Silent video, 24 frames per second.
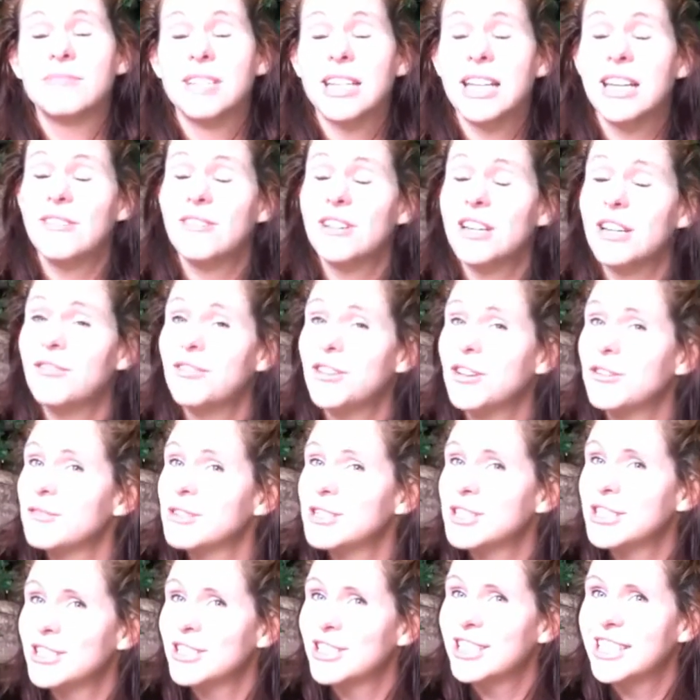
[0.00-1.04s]
even if you're
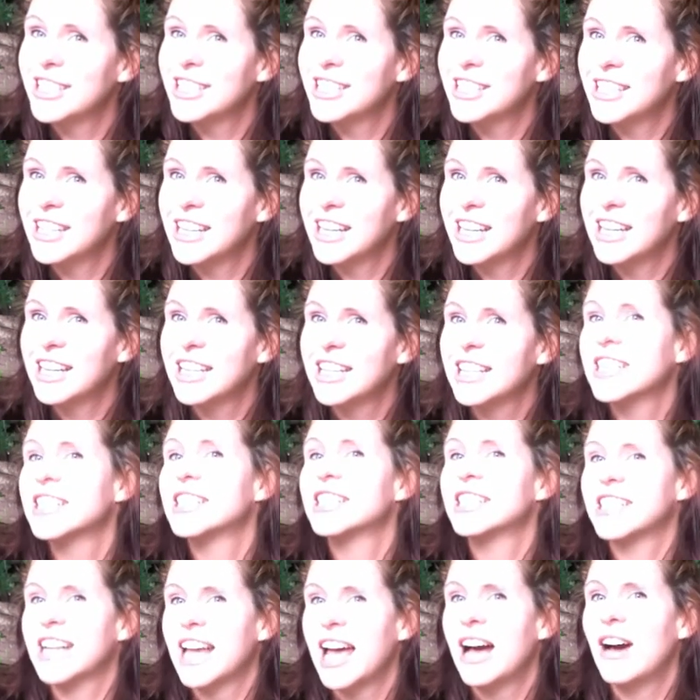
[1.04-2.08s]
reduced to singing in the
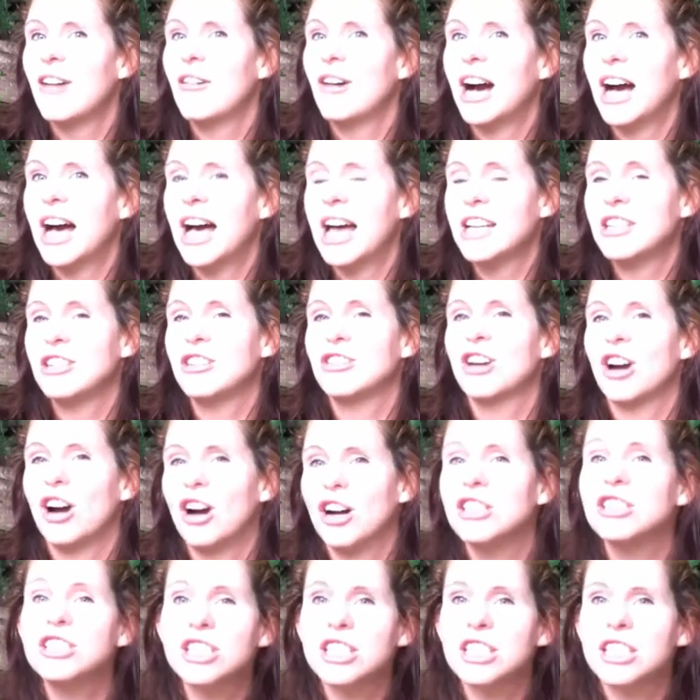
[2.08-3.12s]
shower and you
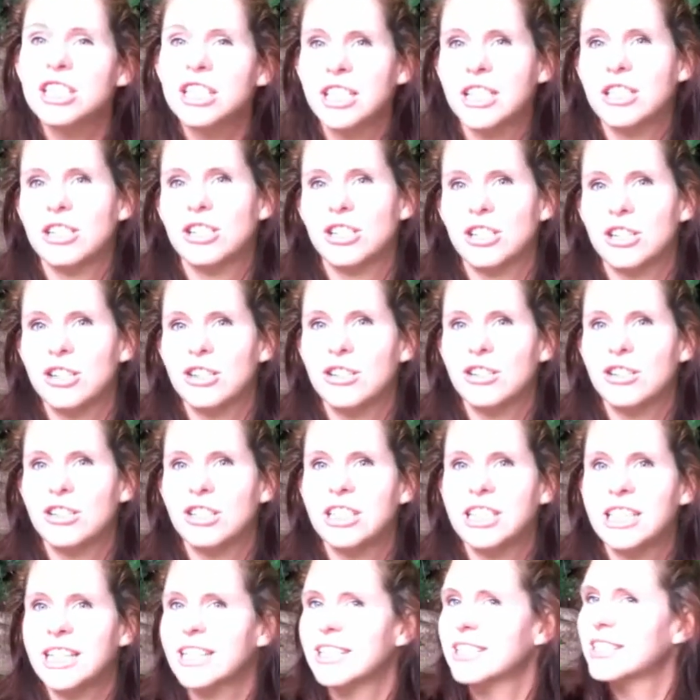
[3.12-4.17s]
consciously
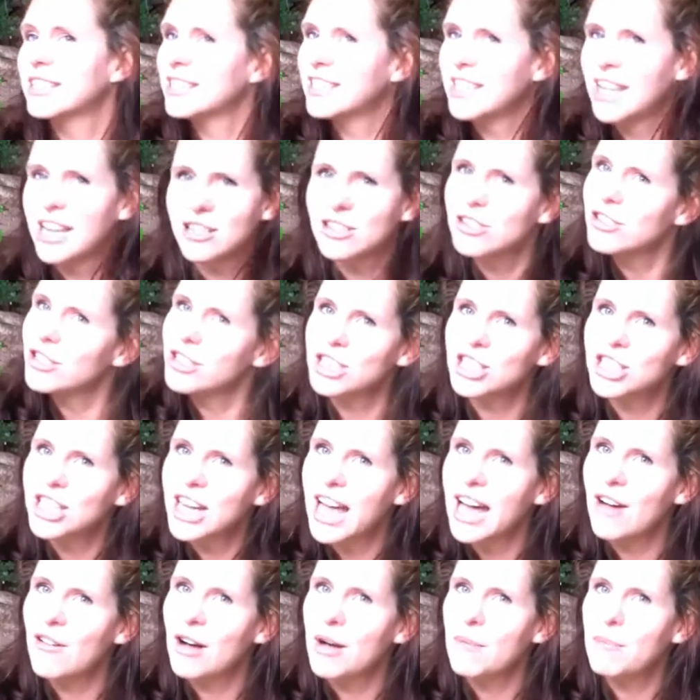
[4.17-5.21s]
choose to extend your
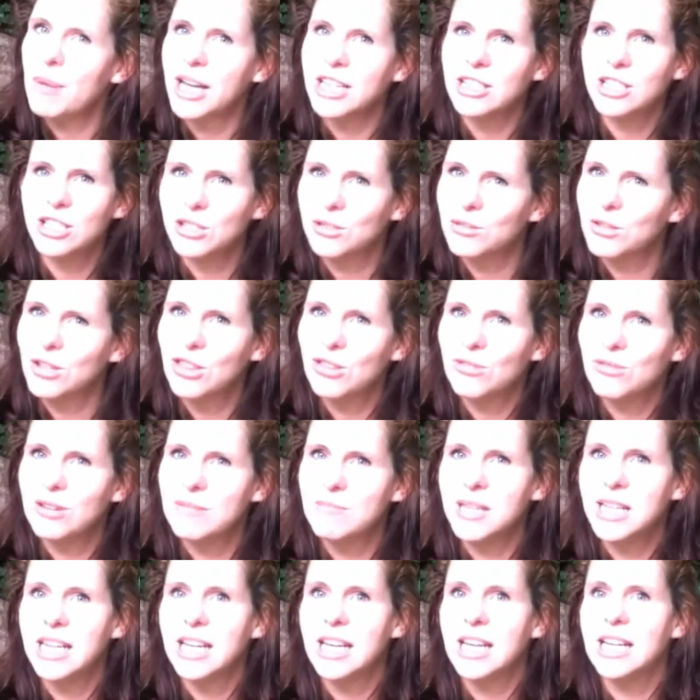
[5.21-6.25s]
shower by 2 or 3
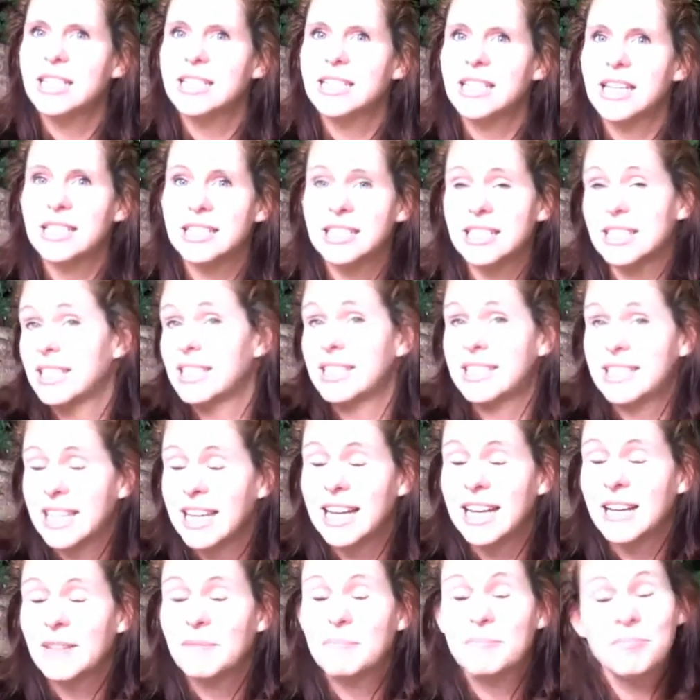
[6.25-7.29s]
minutes and just
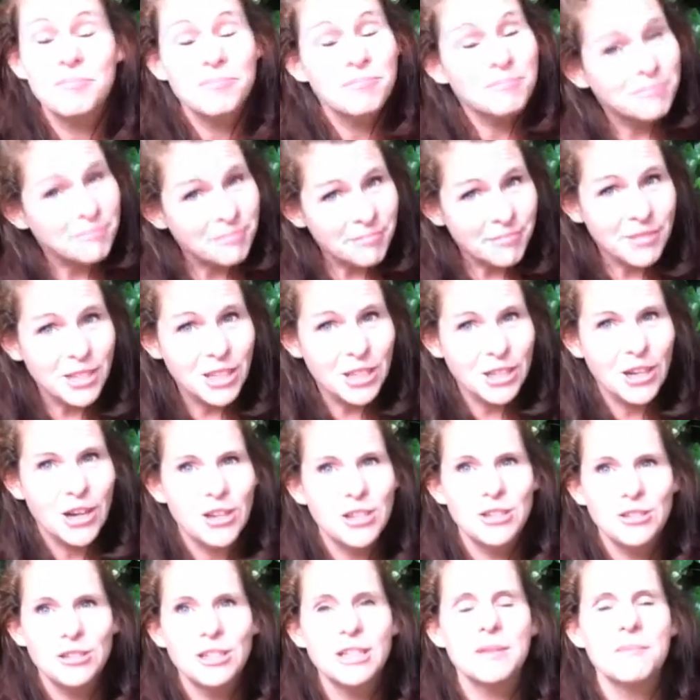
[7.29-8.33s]
sing, you know,
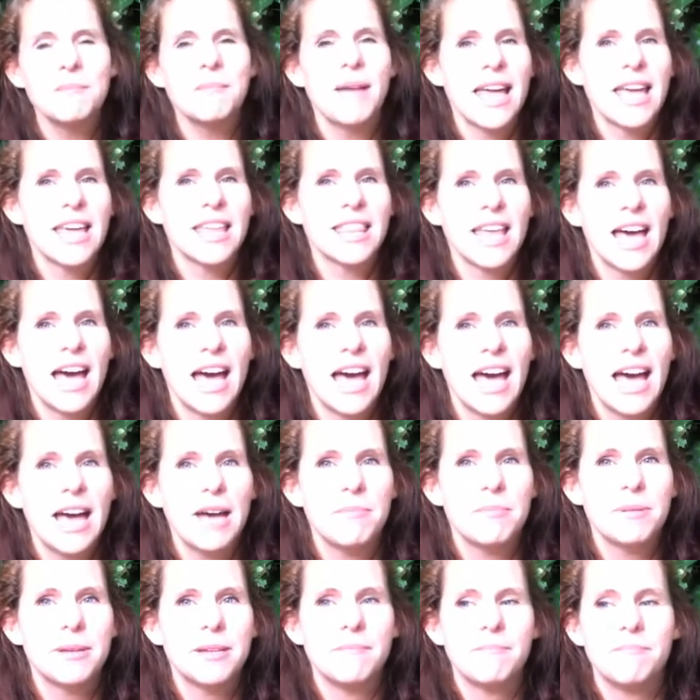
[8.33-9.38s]
you can make that
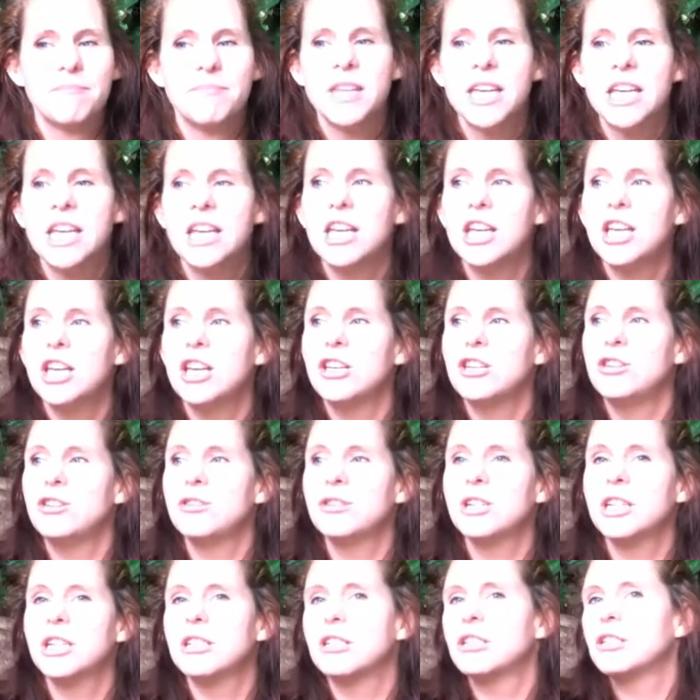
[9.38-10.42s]
happen.
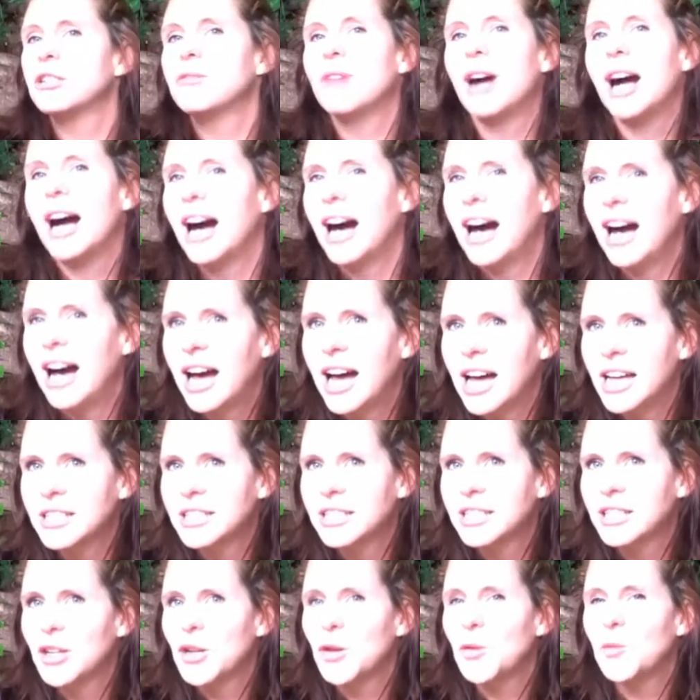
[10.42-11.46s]
You can do
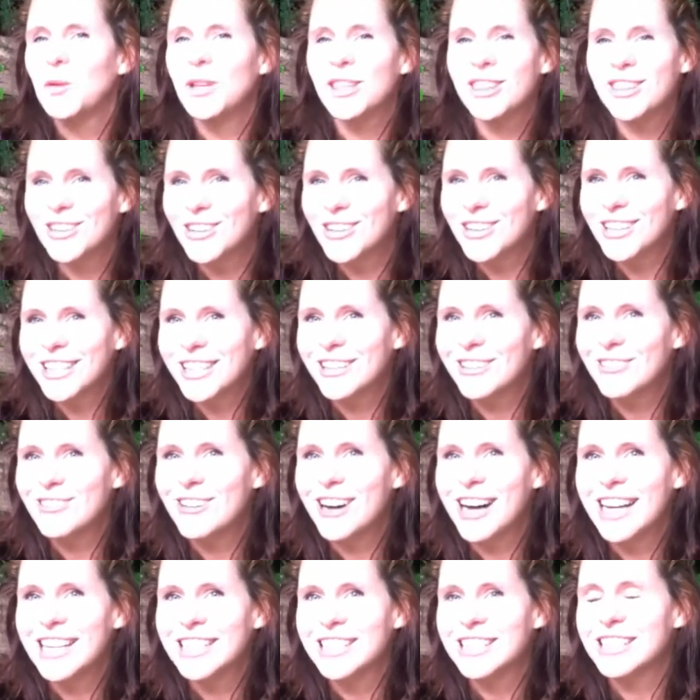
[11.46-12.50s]
art with your little
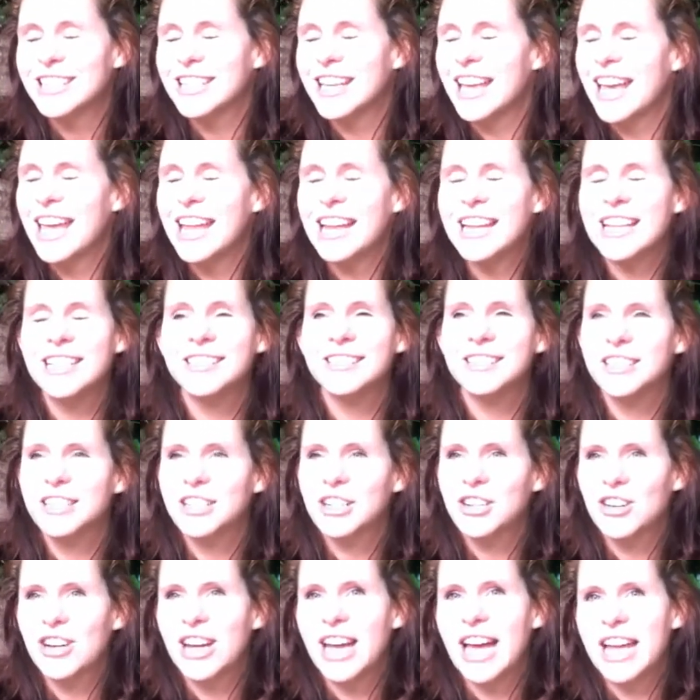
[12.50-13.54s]
ones, any sort of
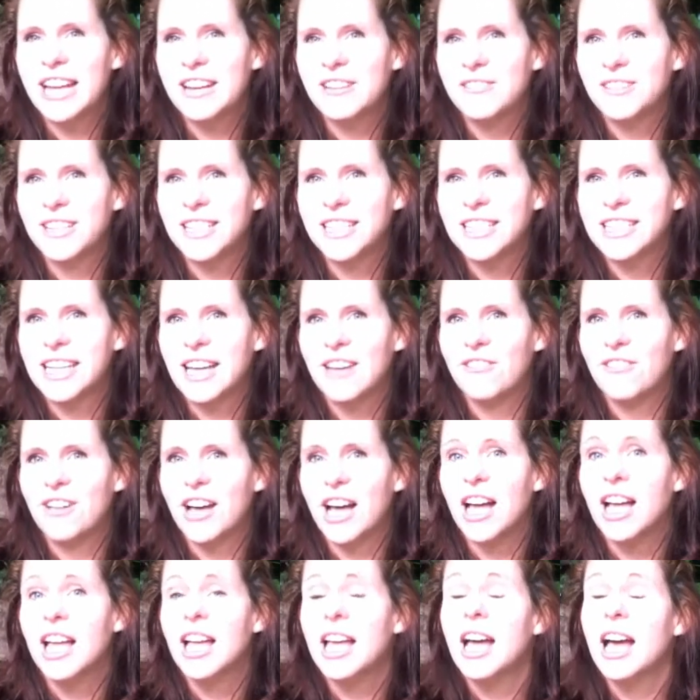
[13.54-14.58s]
creative
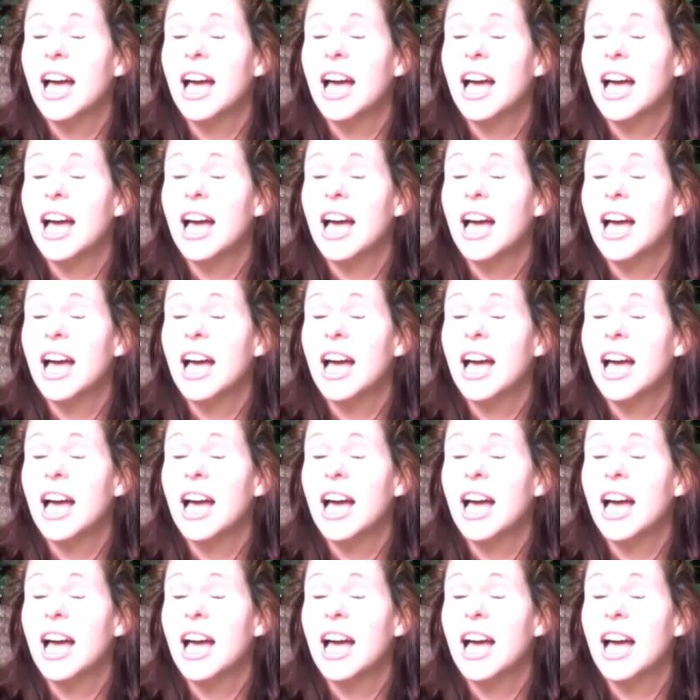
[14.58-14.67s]
endeavor.